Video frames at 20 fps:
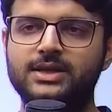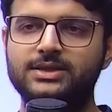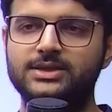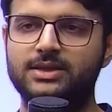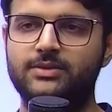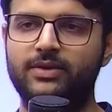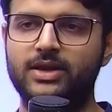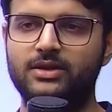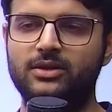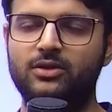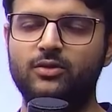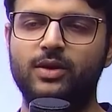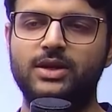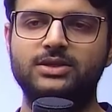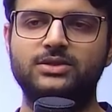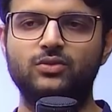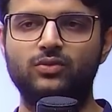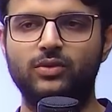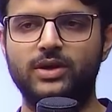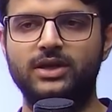ask someone in the
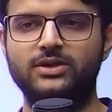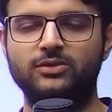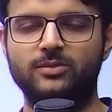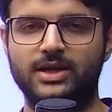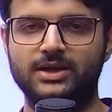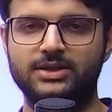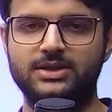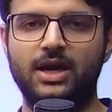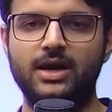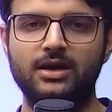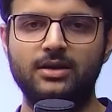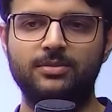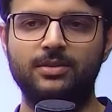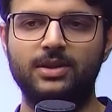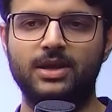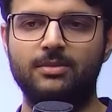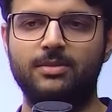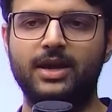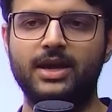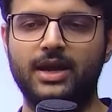US who needs to build a
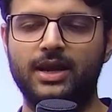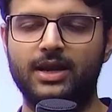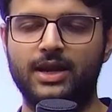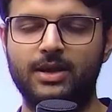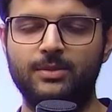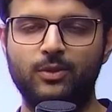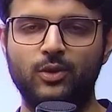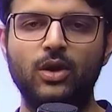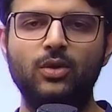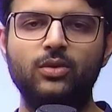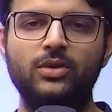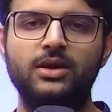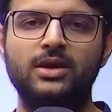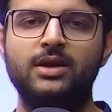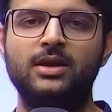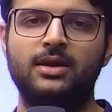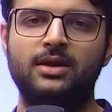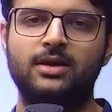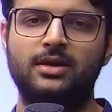startup, okay, bhai, I'll help you out